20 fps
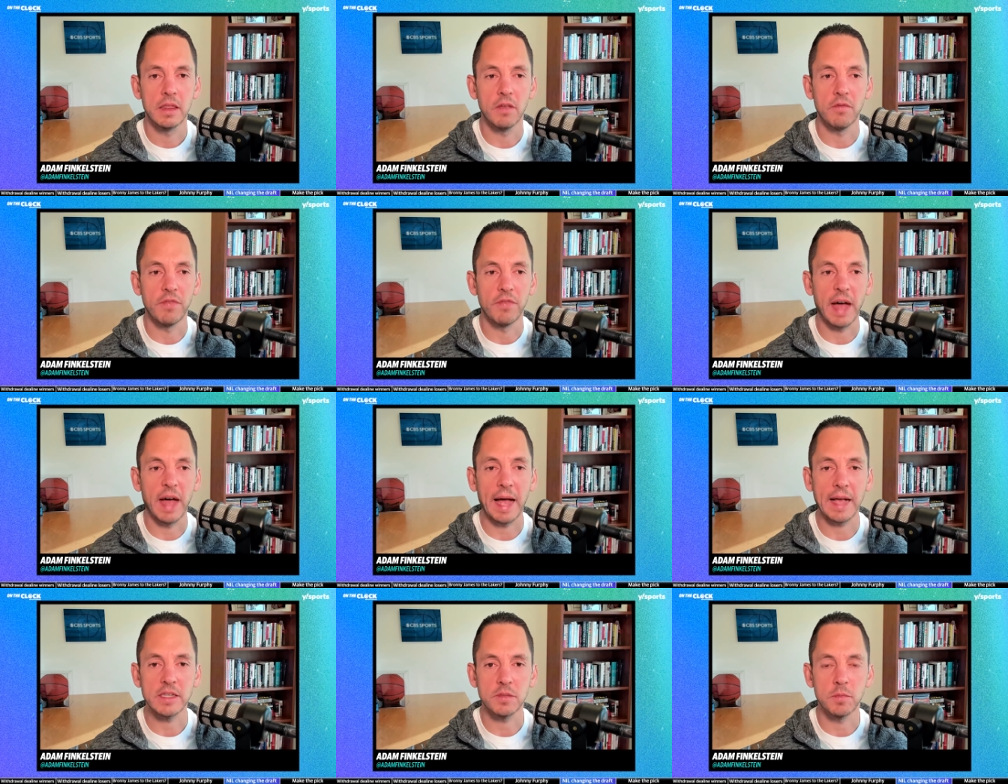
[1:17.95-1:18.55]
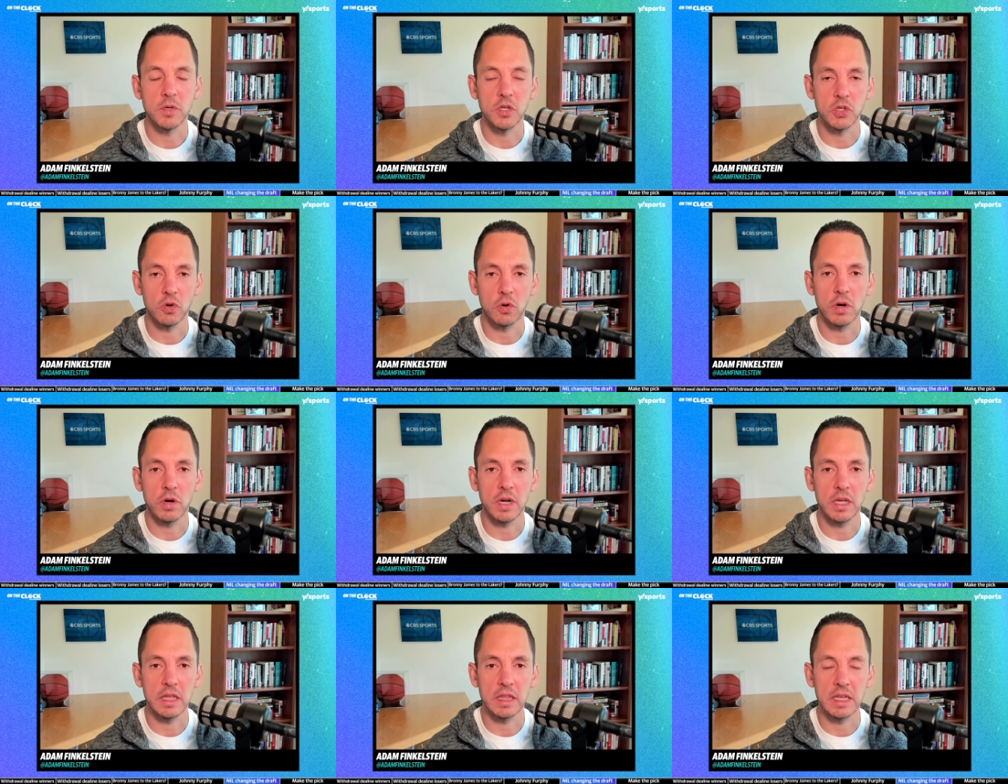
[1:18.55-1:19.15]
the vast
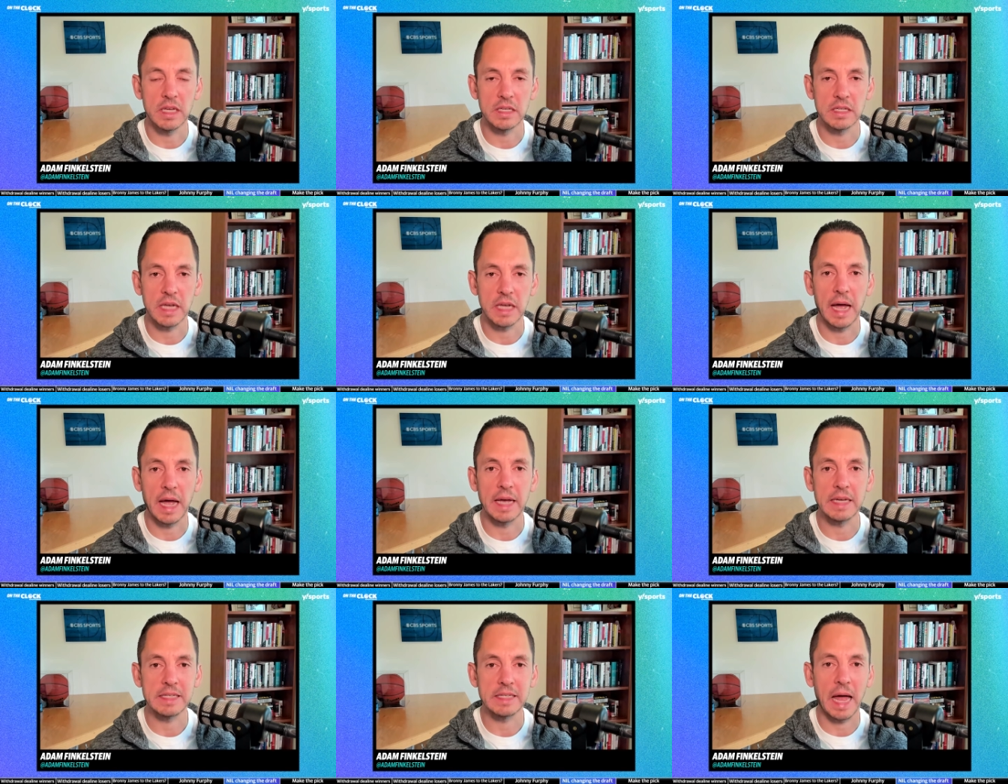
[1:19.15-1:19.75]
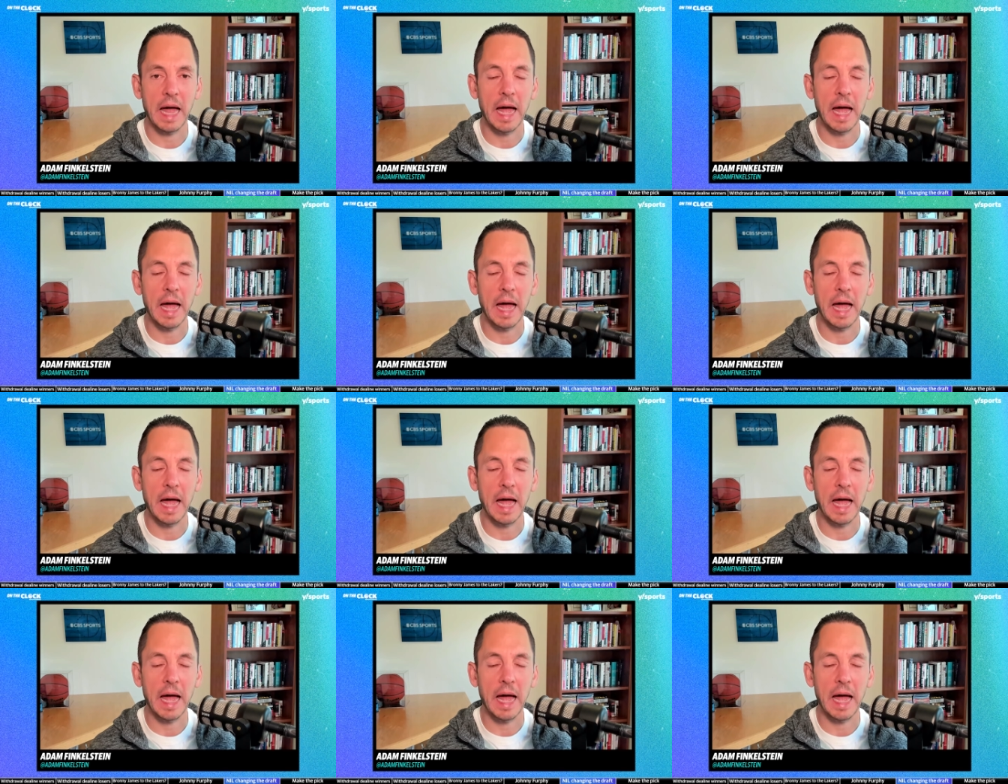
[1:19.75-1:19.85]
majority of these guys,